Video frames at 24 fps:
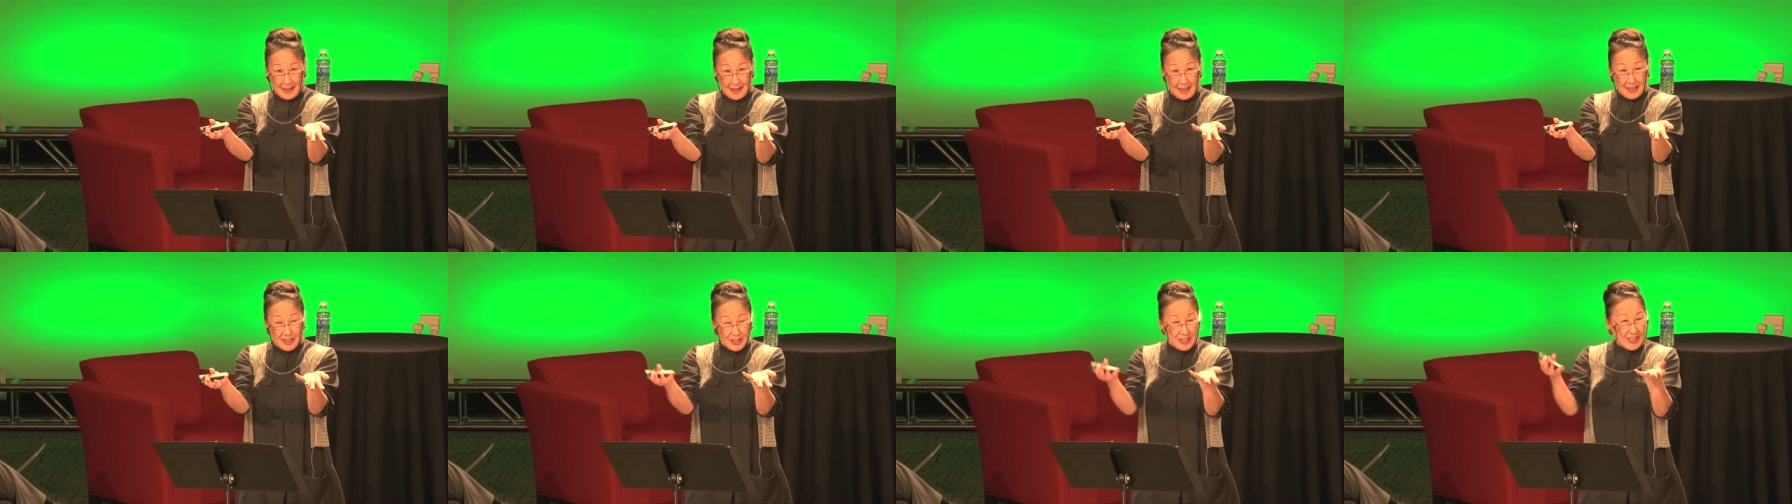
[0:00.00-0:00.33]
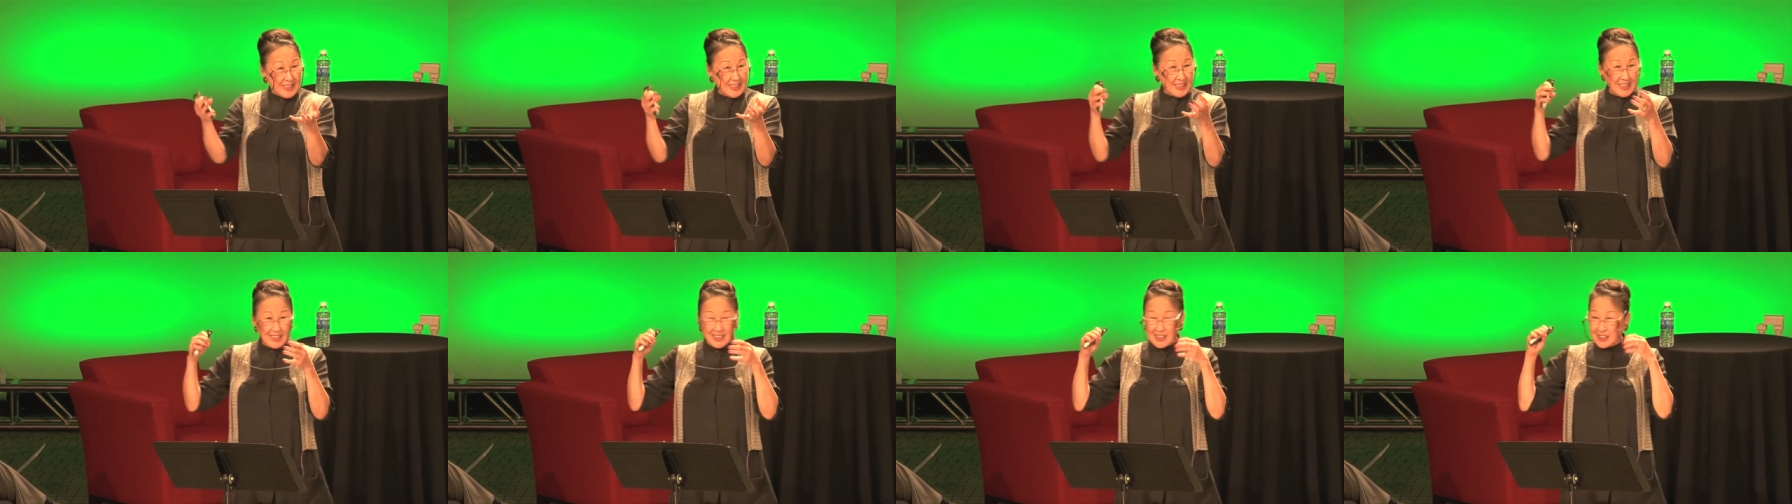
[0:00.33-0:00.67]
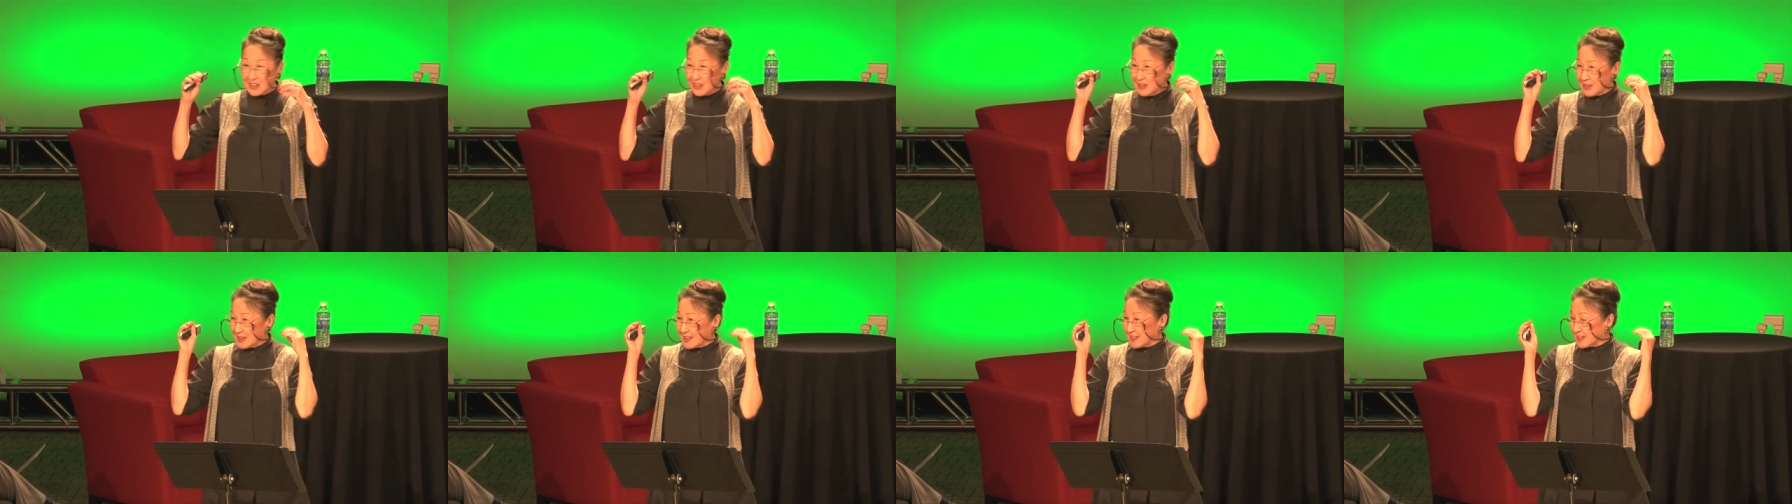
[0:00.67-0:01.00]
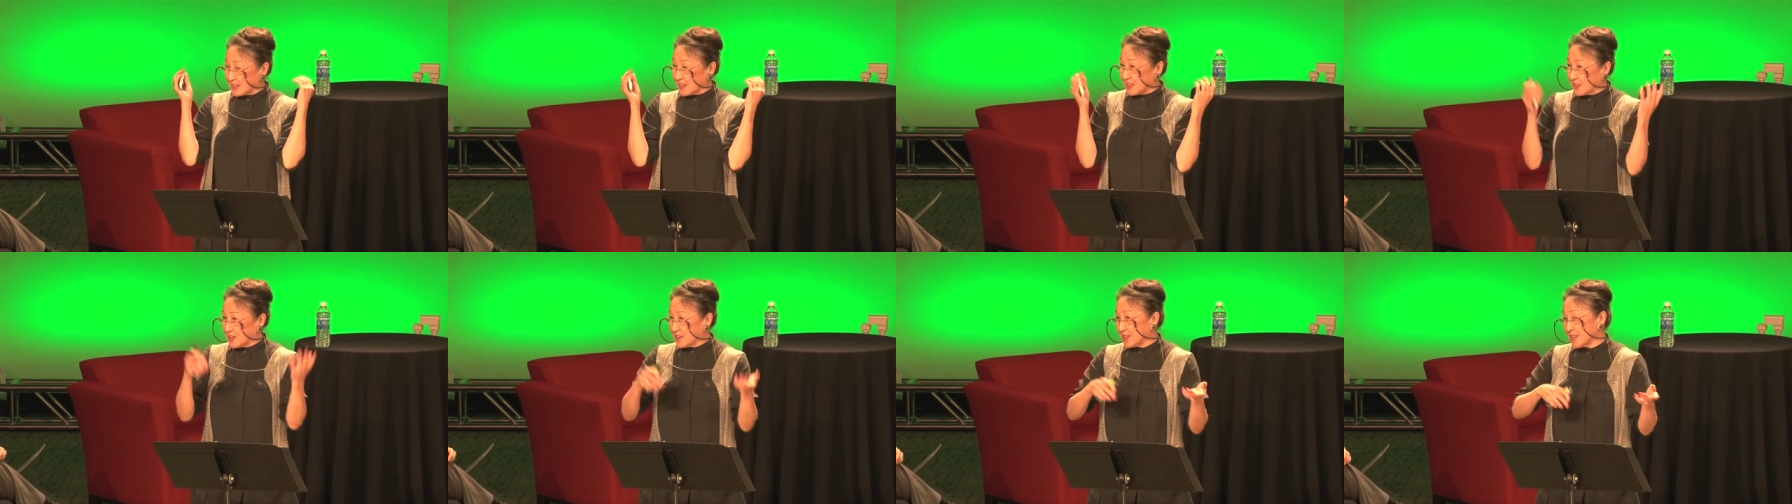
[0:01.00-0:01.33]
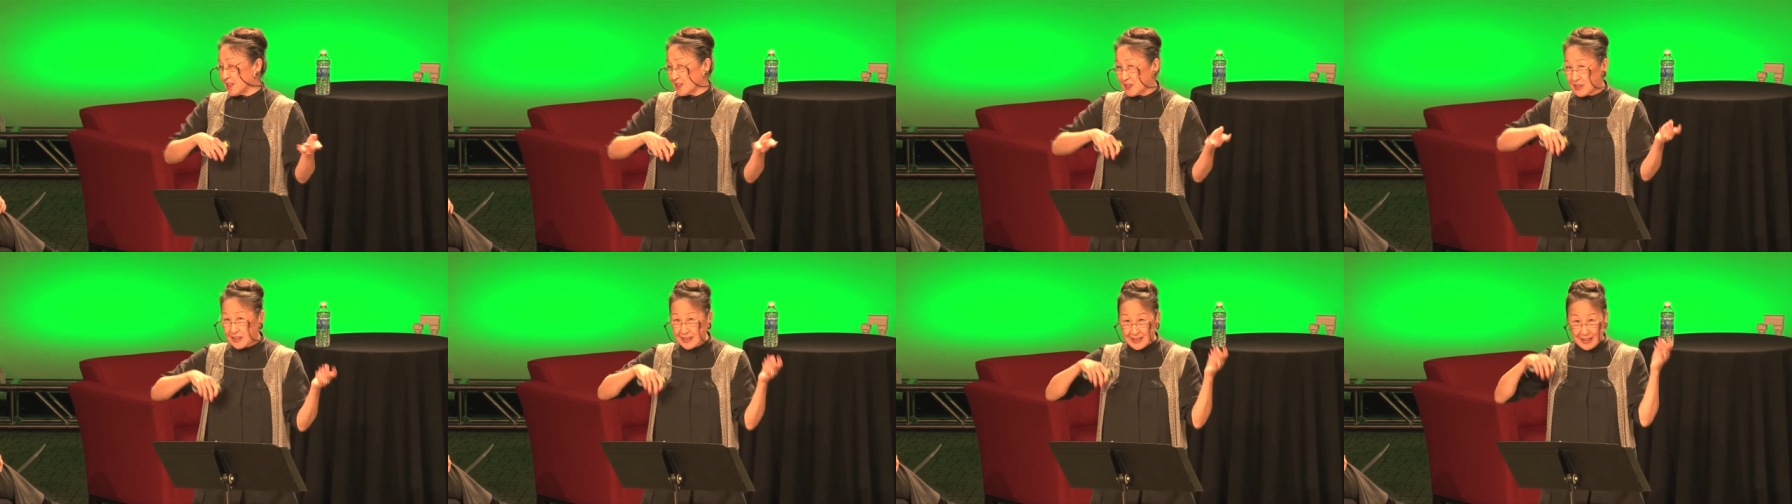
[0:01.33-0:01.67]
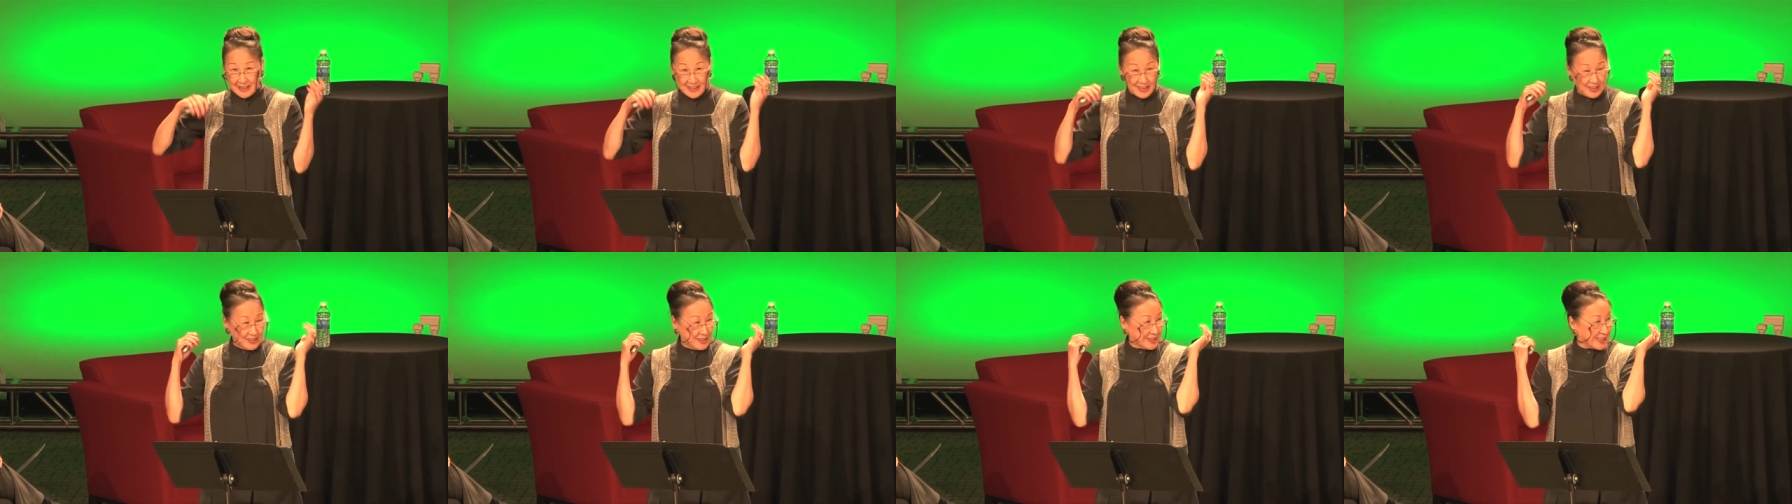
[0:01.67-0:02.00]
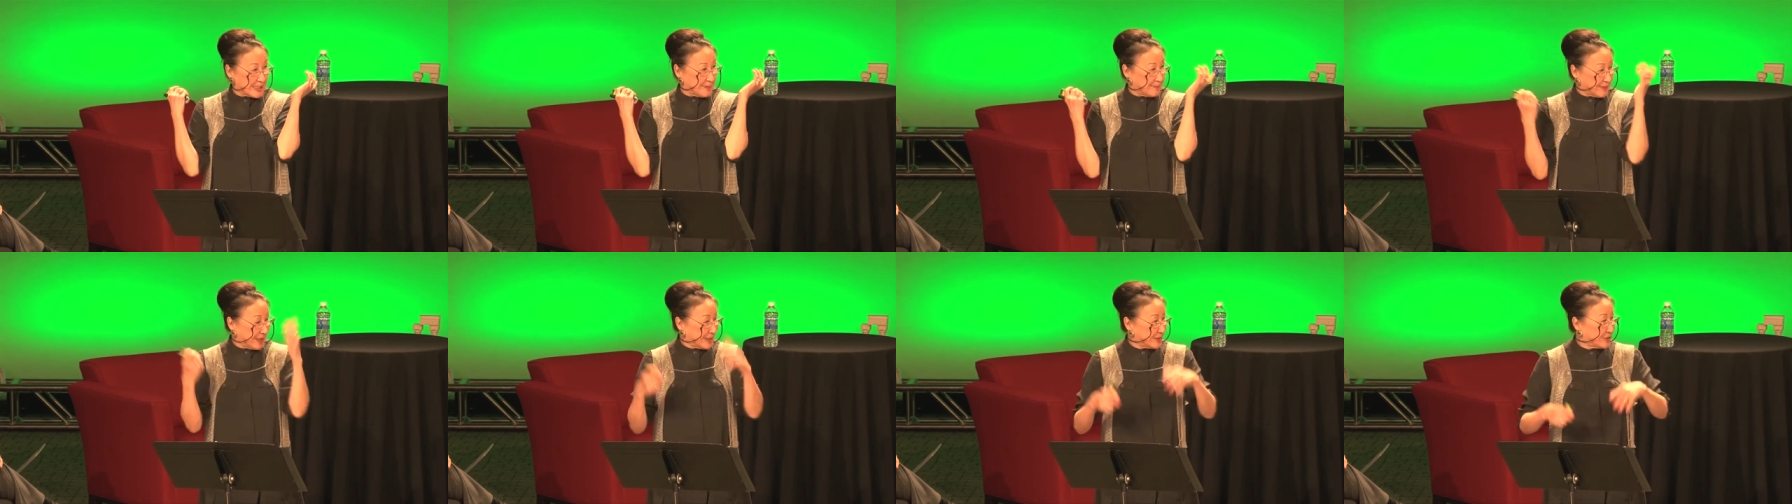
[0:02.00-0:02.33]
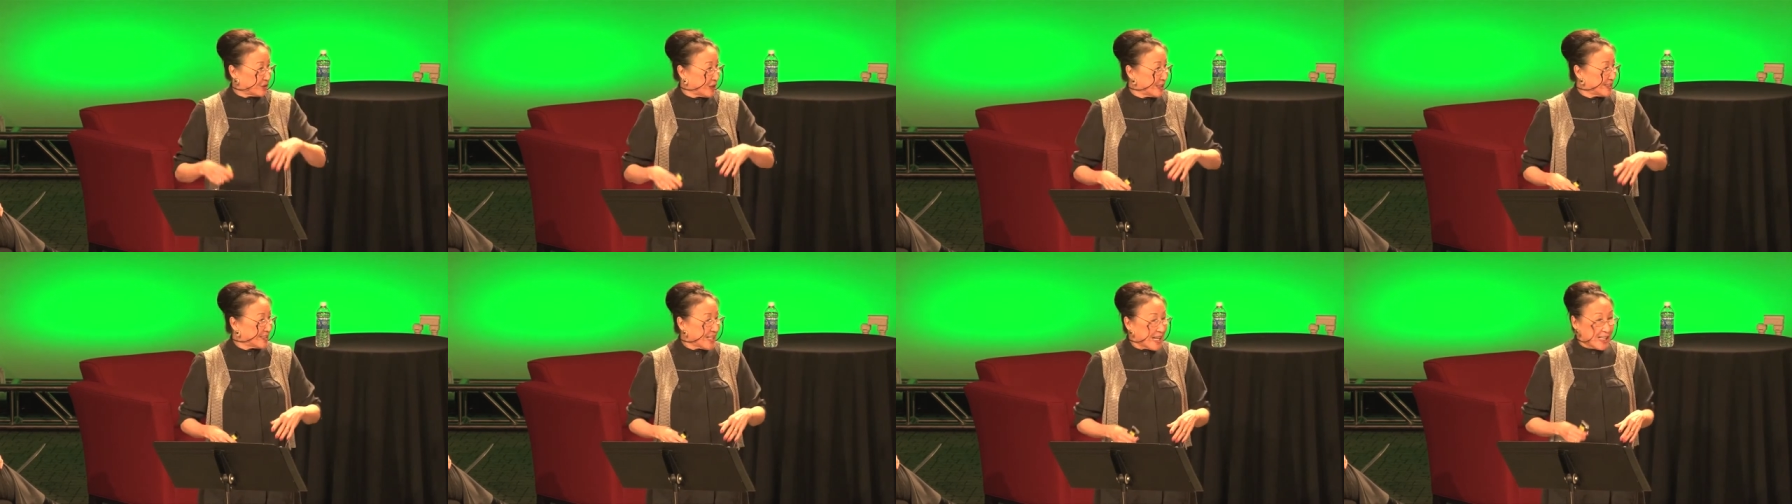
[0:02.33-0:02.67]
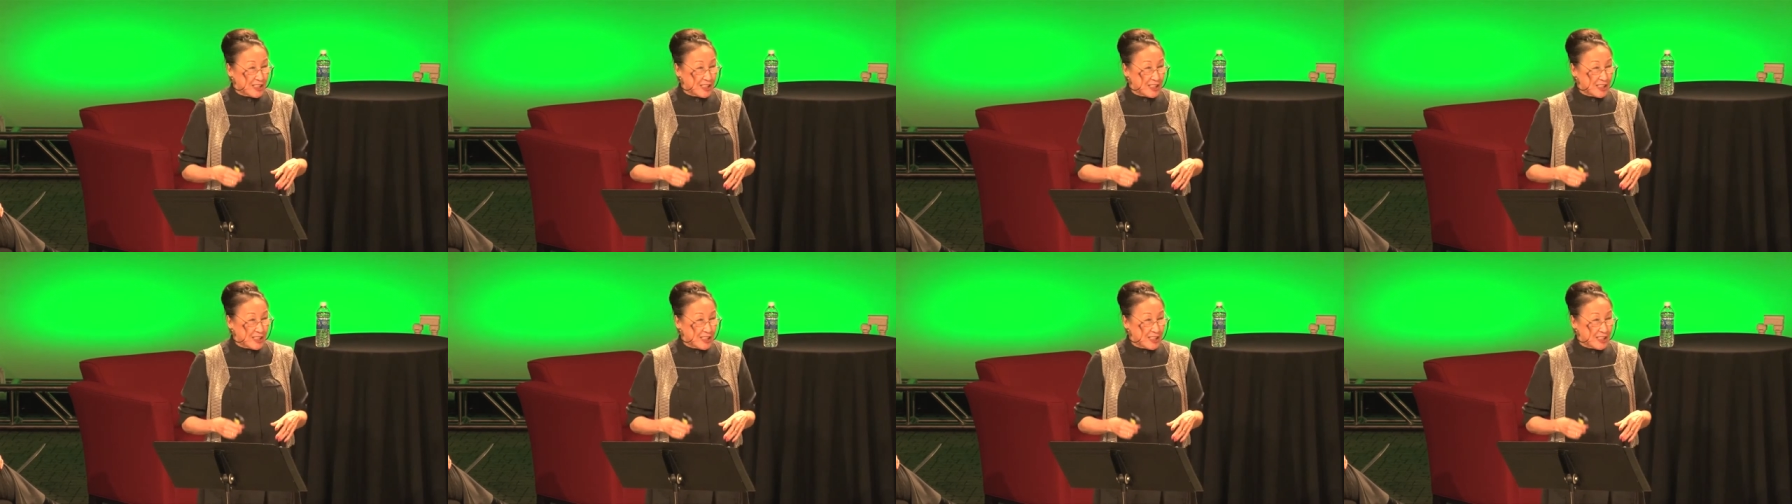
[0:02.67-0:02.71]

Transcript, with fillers: She doesn't look at the suit, she doesn't look at my dress.